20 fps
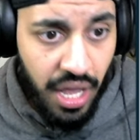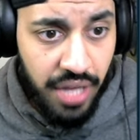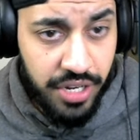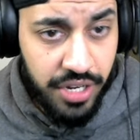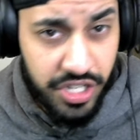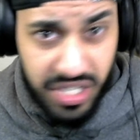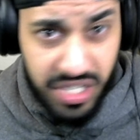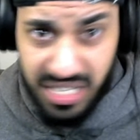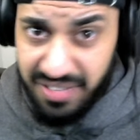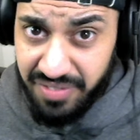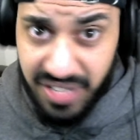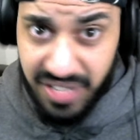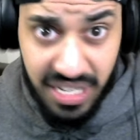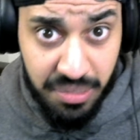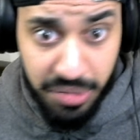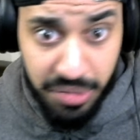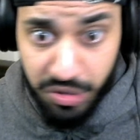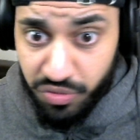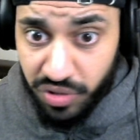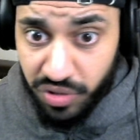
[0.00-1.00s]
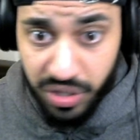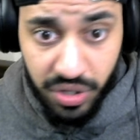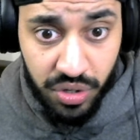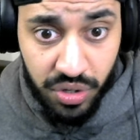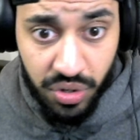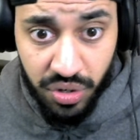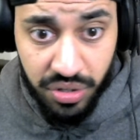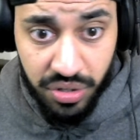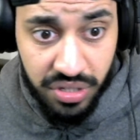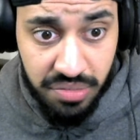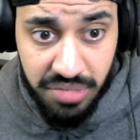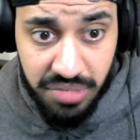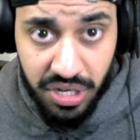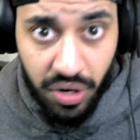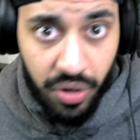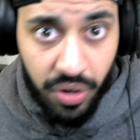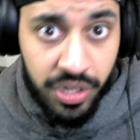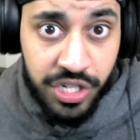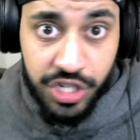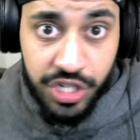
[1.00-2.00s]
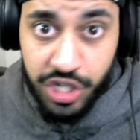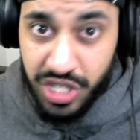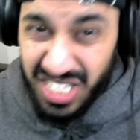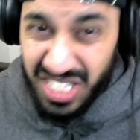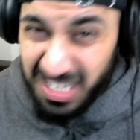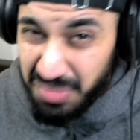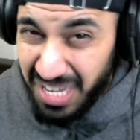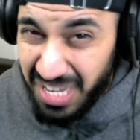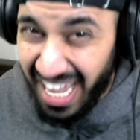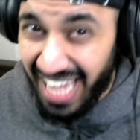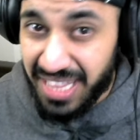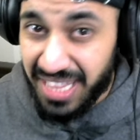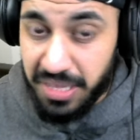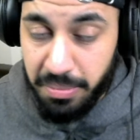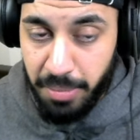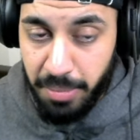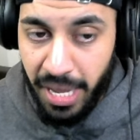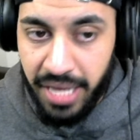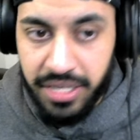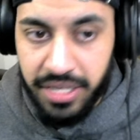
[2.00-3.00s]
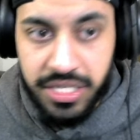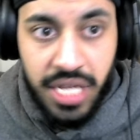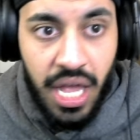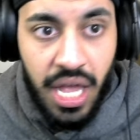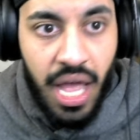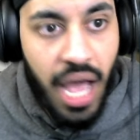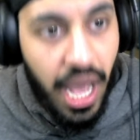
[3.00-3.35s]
Doesn't even need to be really good, to be honest, it just needs to be in the mix,